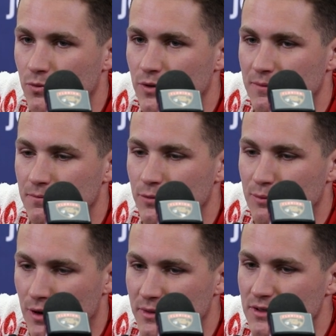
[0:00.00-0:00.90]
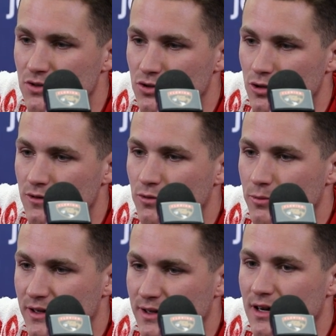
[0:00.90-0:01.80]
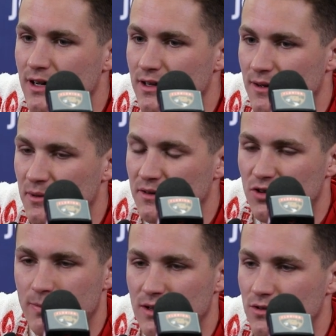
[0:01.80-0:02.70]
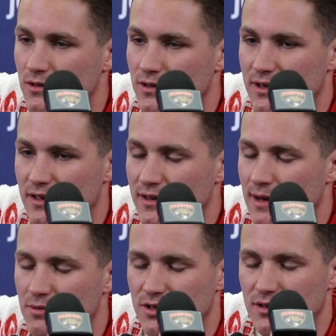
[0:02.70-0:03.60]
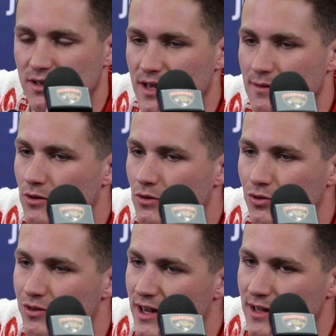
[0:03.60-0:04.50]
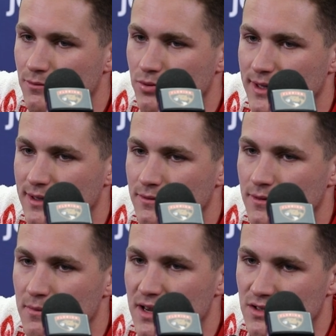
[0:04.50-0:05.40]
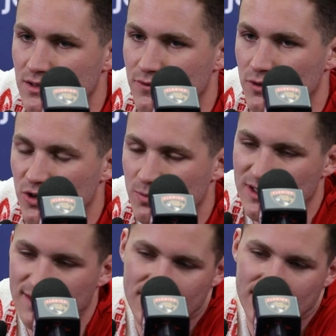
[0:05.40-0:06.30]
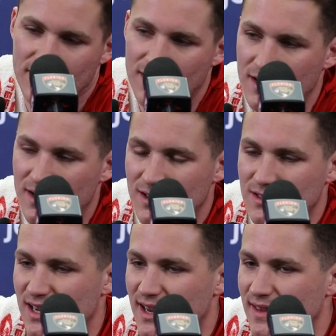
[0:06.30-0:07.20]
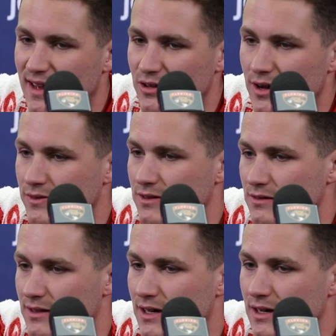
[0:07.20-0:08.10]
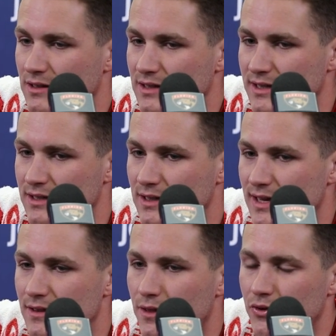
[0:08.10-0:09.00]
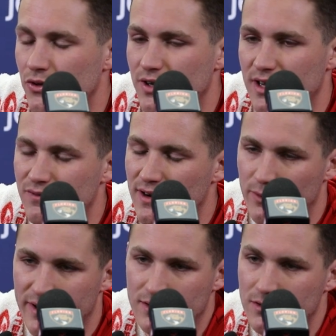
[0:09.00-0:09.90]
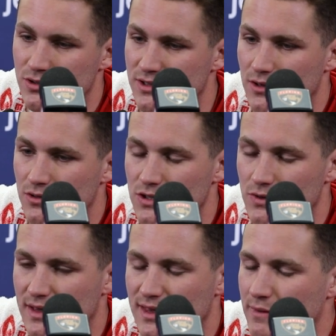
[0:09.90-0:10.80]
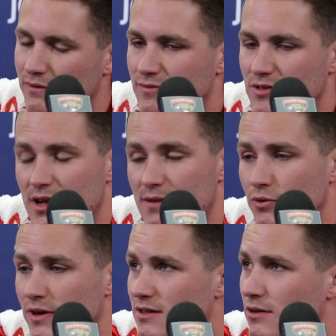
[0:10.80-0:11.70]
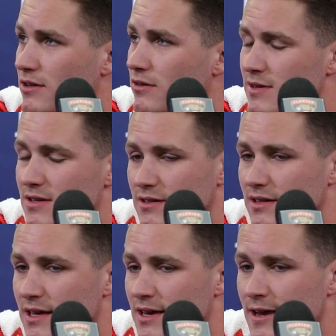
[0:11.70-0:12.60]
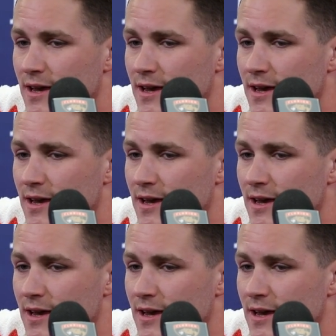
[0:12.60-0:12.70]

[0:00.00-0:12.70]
we probably deserve what we got. I mean, Spencer kept us in the game the whole night and played amazing for us. But even saying that, you have a lead late in the third, you got to find a way to close it out. So I think we've left a lot of points out there recently.